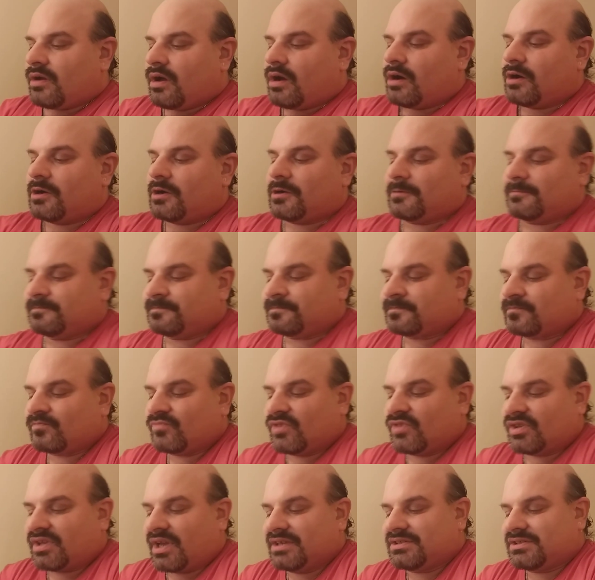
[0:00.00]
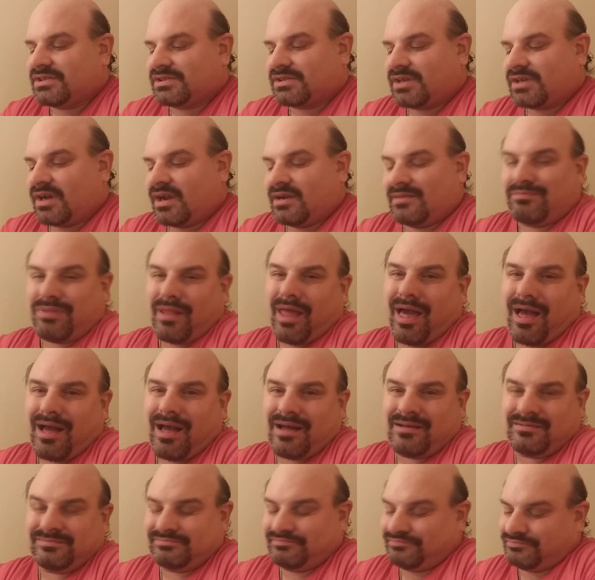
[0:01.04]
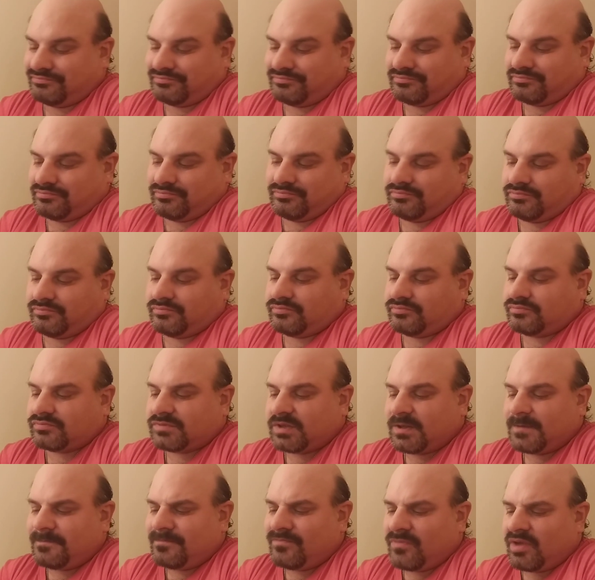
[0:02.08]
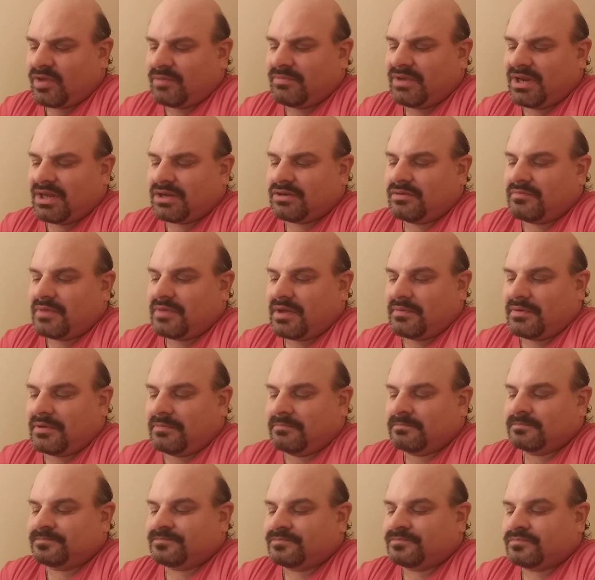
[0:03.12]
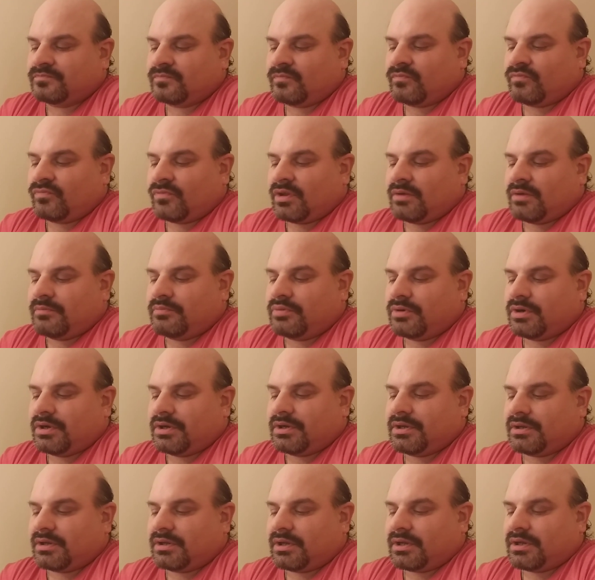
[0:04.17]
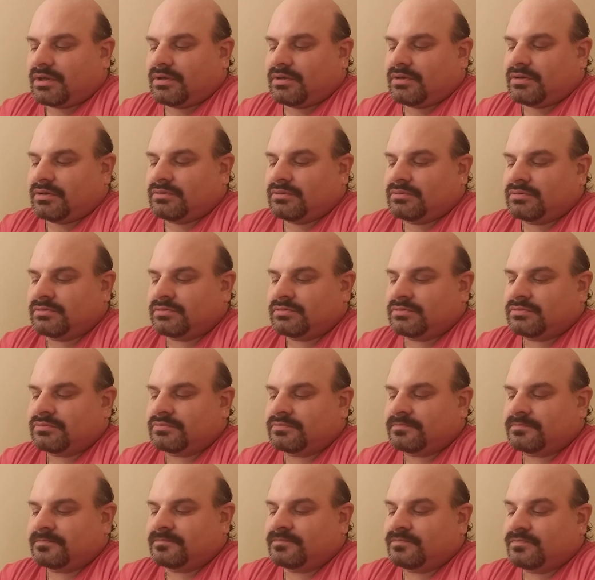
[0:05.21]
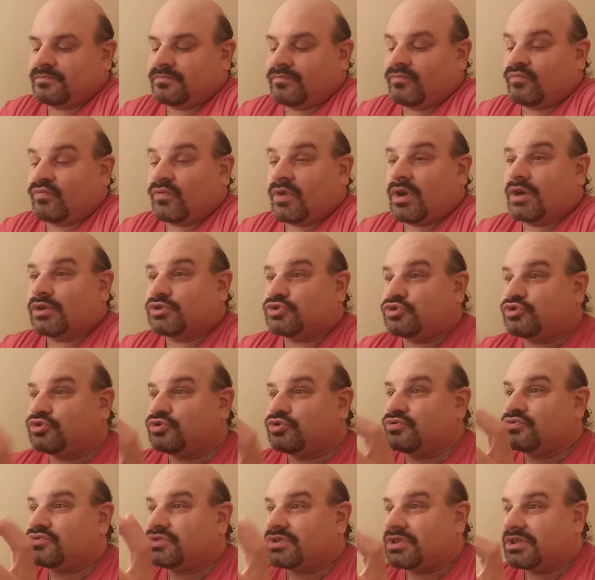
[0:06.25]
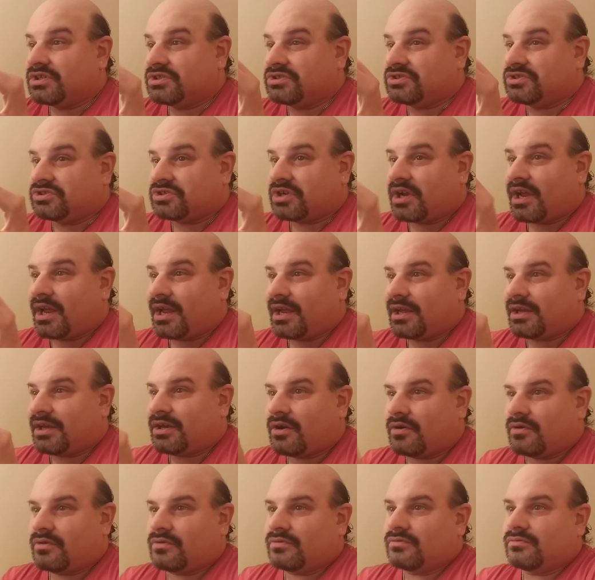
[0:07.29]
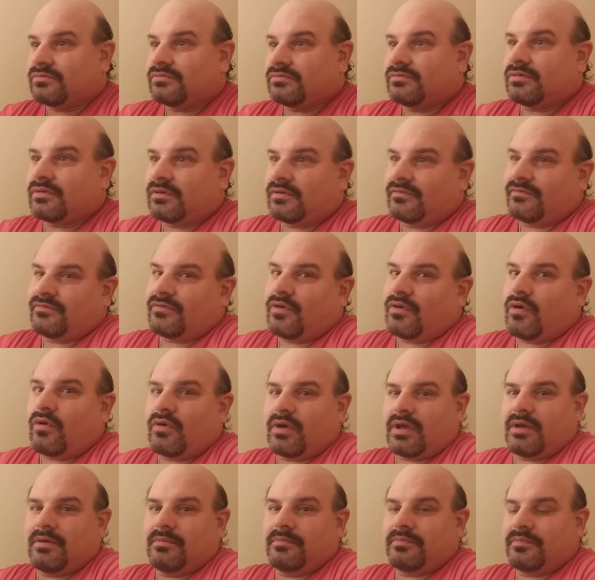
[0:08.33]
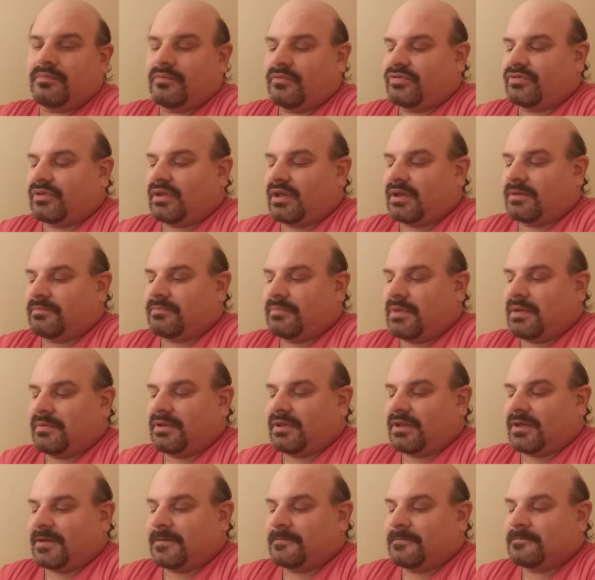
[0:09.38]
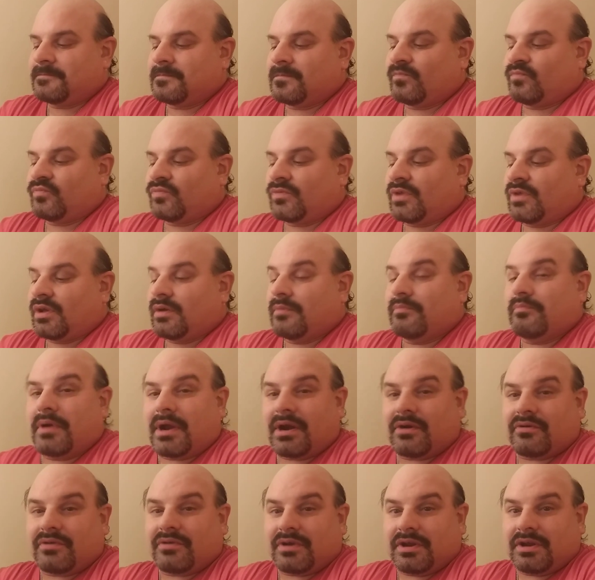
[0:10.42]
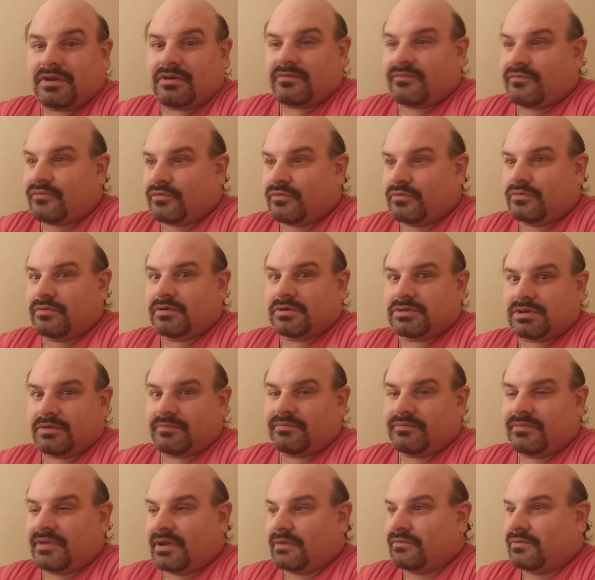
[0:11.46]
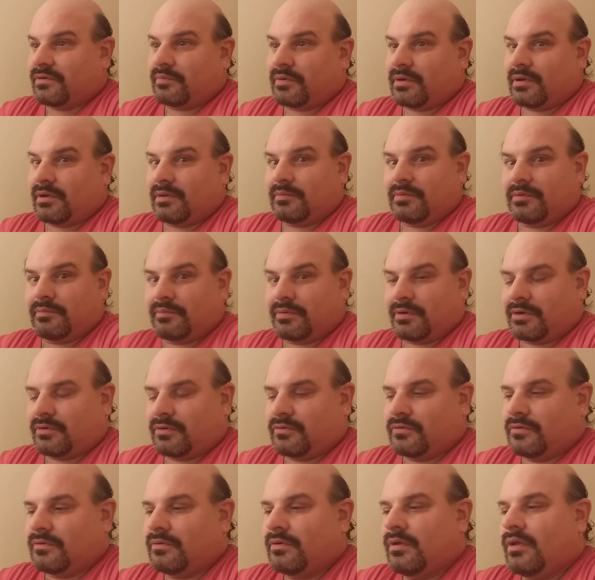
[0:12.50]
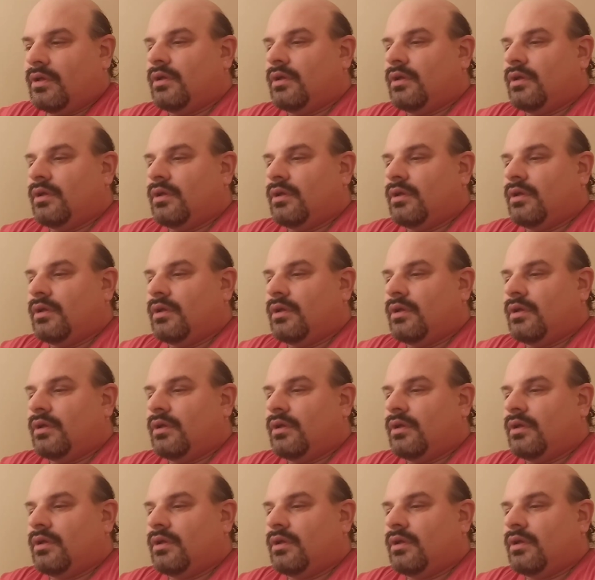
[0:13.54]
The taste is kind of blah. I mean, they could have maybe put it in like a juicy J cone of all hemp with like maybe like berry or fruit or something. That would have probably been pretty cool.